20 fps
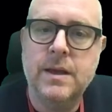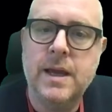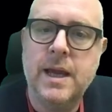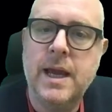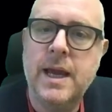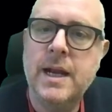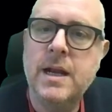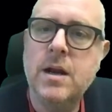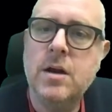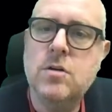
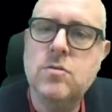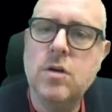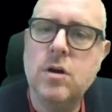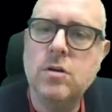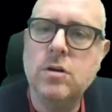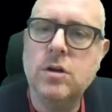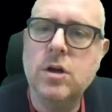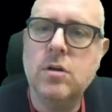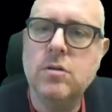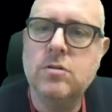In
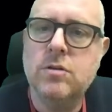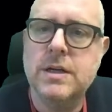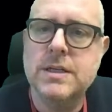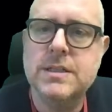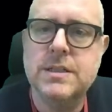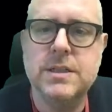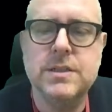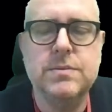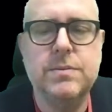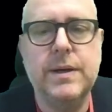Goldcrest
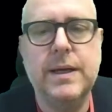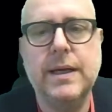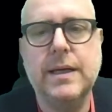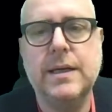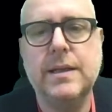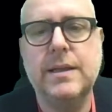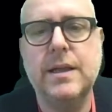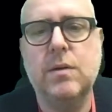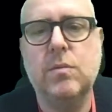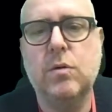this
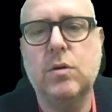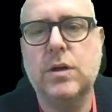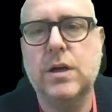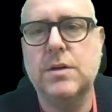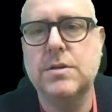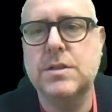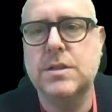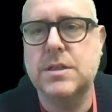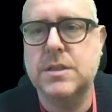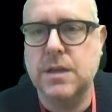week, the award
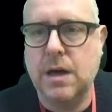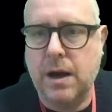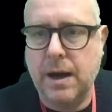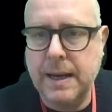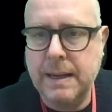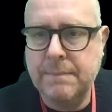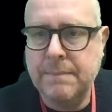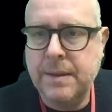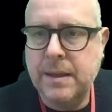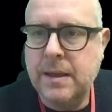goes to
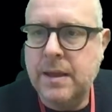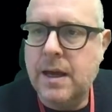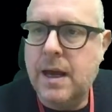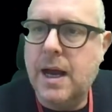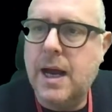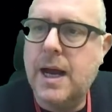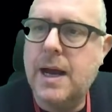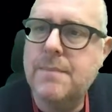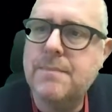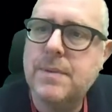Ty.
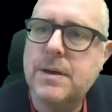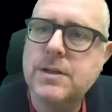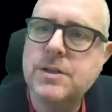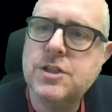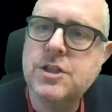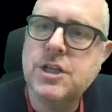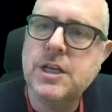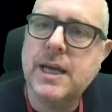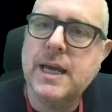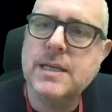Um,
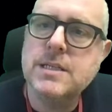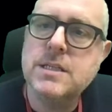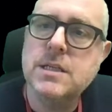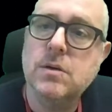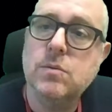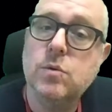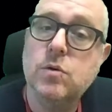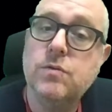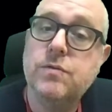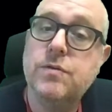she gets the
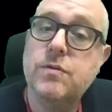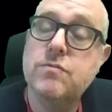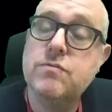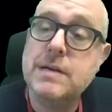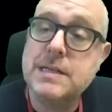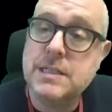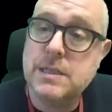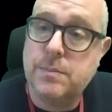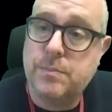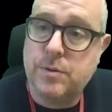award for
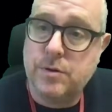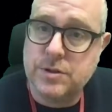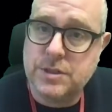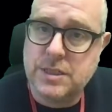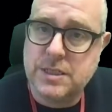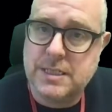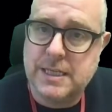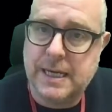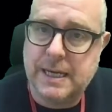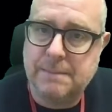
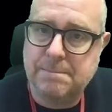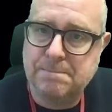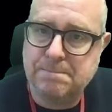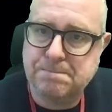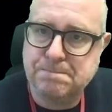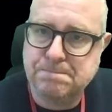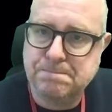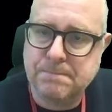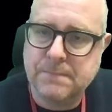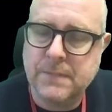reciprocity,
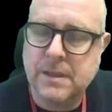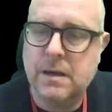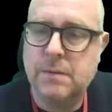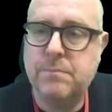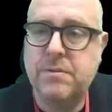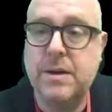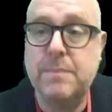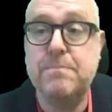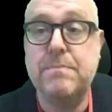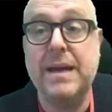
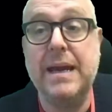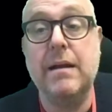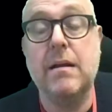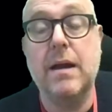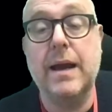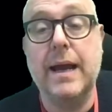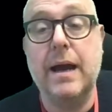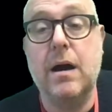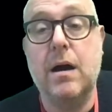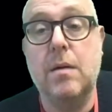being
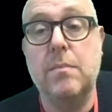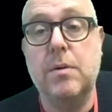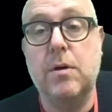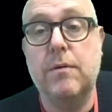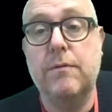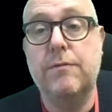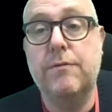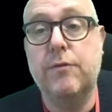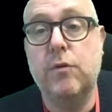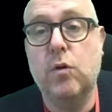like
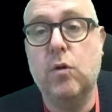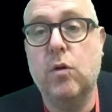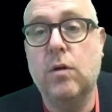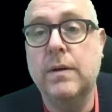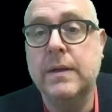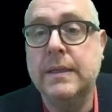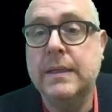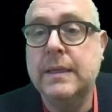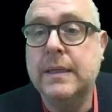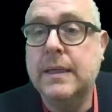Arbot 4.
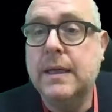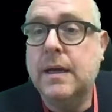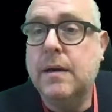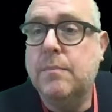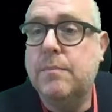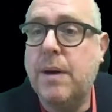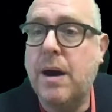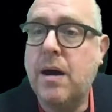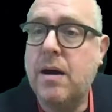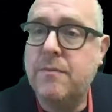
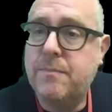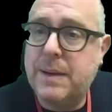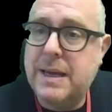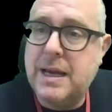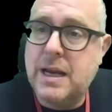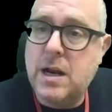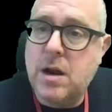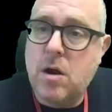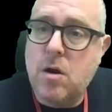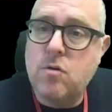Part of
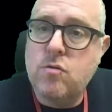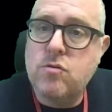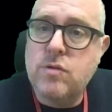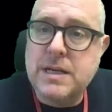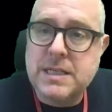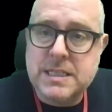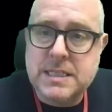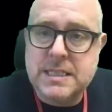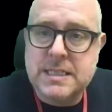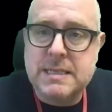being
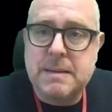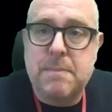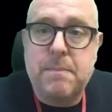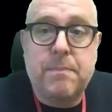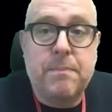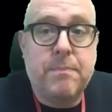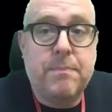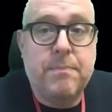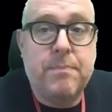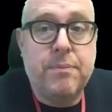
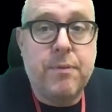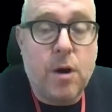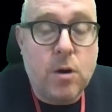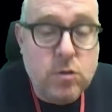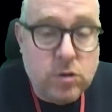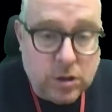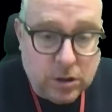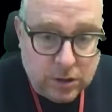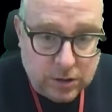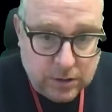
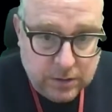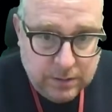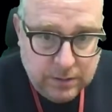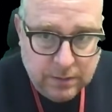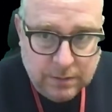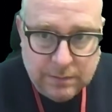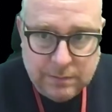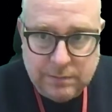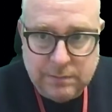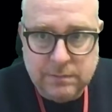reciprocal,
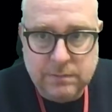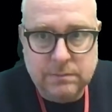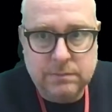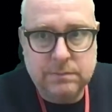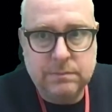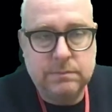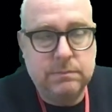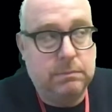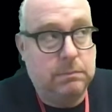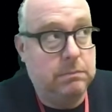
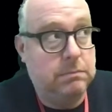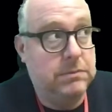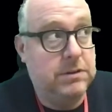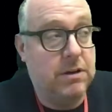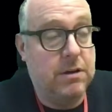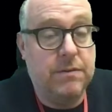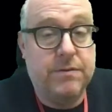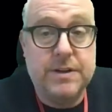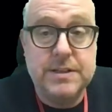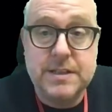
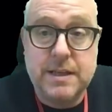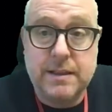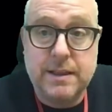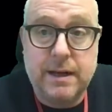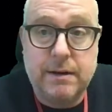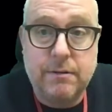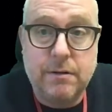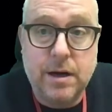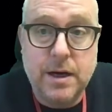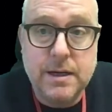don't know if I said
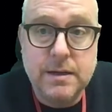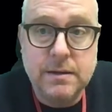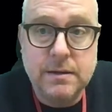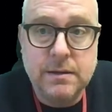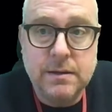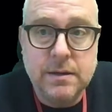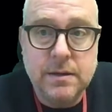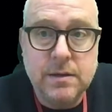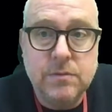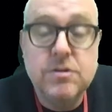that right,
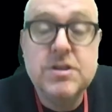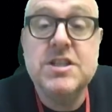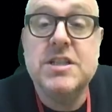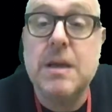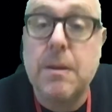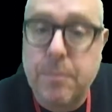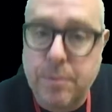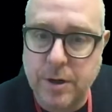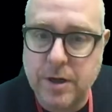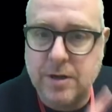
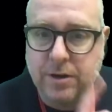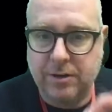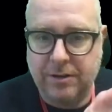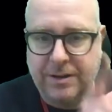Reciprocal,